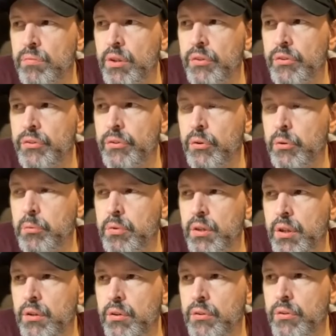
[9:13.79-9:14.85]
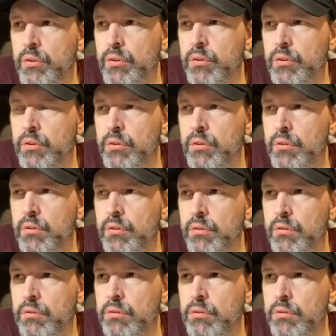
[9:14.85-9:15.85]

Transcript: her $22 or whatever it is.